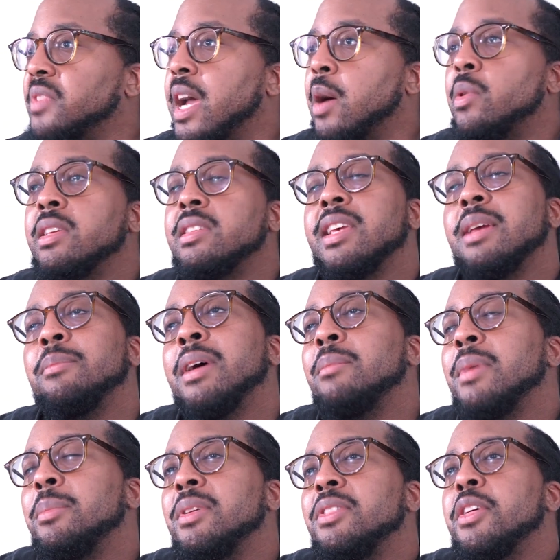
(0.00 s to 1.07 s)
I want to say by
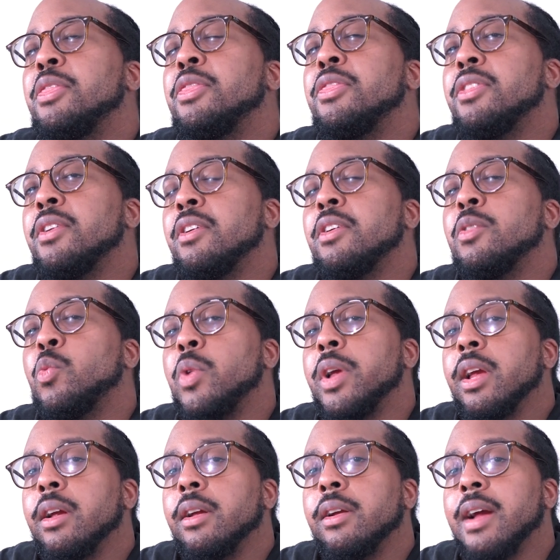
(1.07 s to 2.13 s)
maybe the third
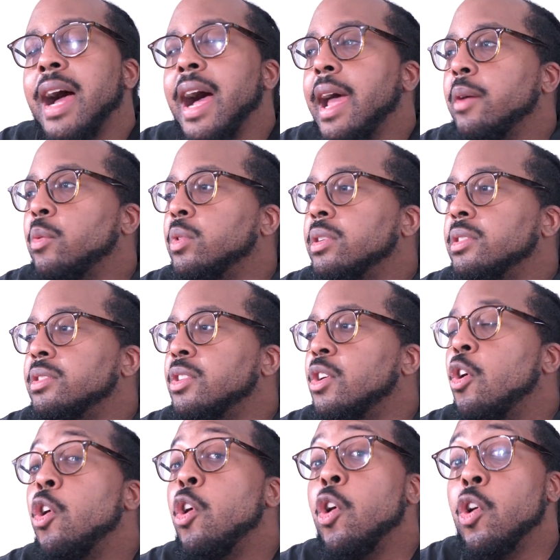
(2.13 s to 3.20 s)
wear, I was
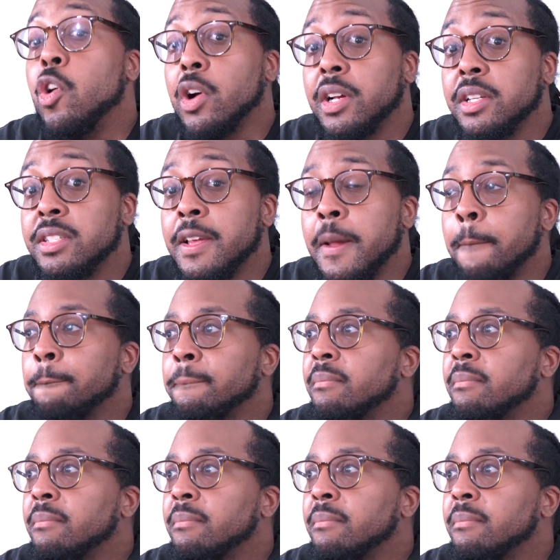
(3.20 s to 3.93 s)
hooked.